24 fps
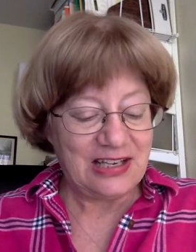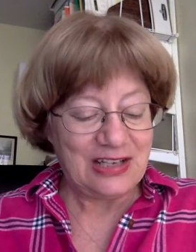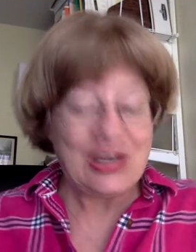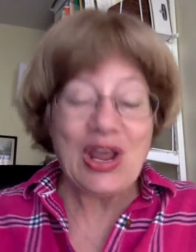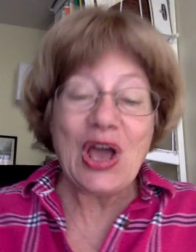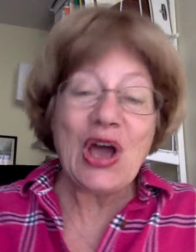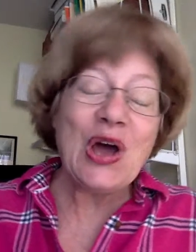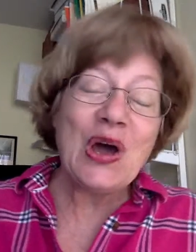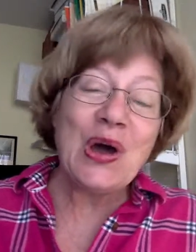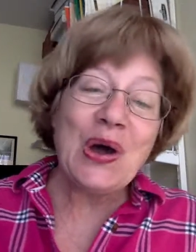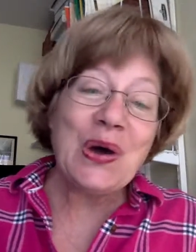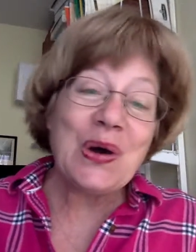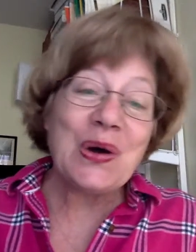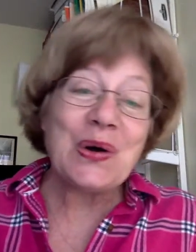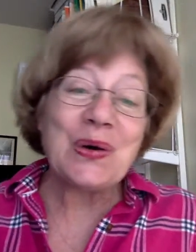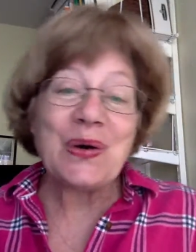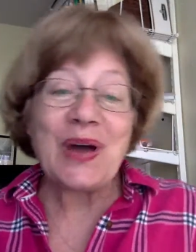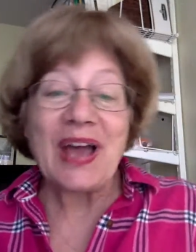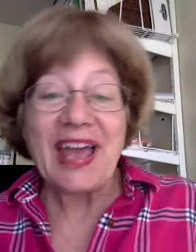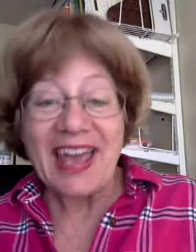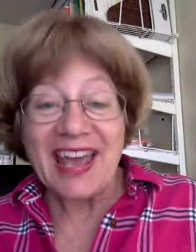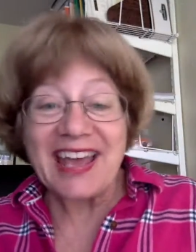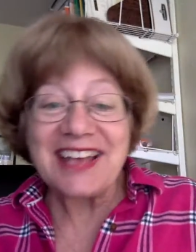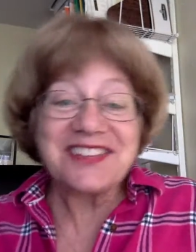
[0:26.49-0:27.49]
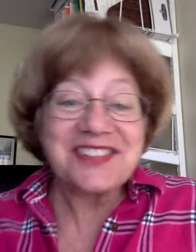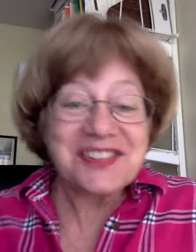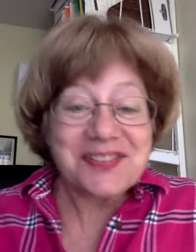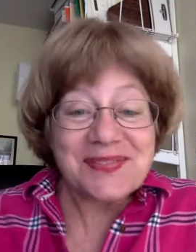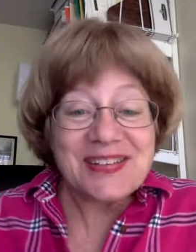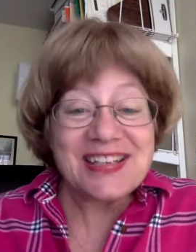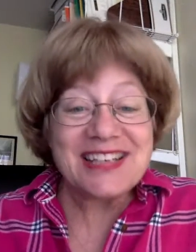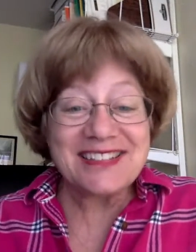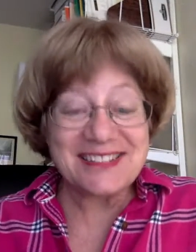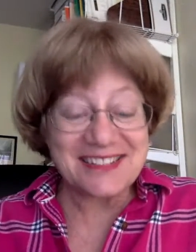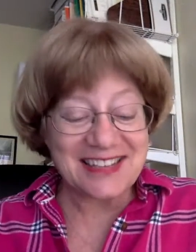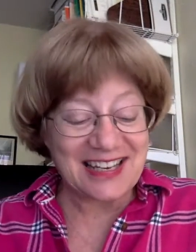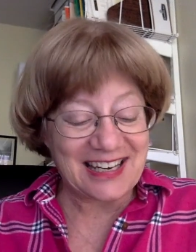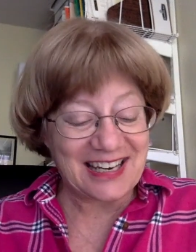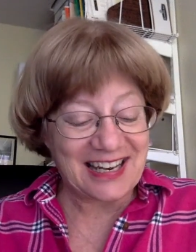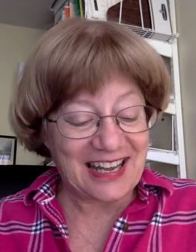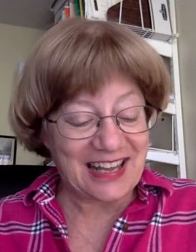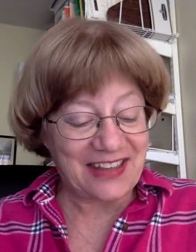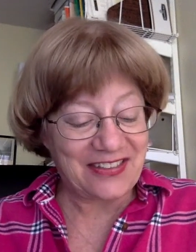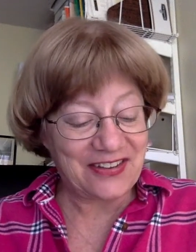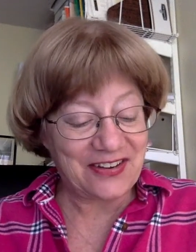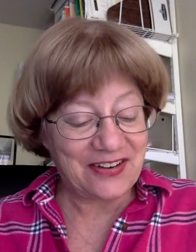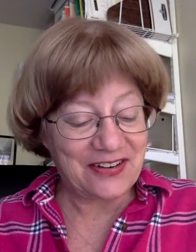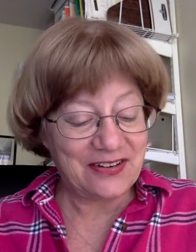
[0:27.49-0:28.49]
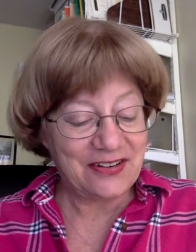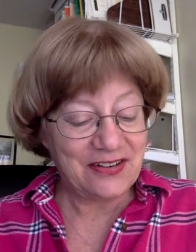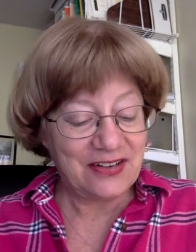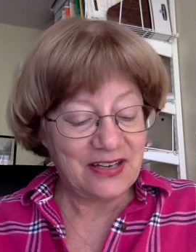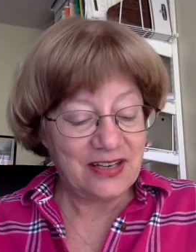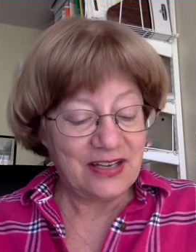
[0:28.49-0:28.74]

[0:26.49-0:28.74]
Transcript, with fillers: No, ask me, said Heather.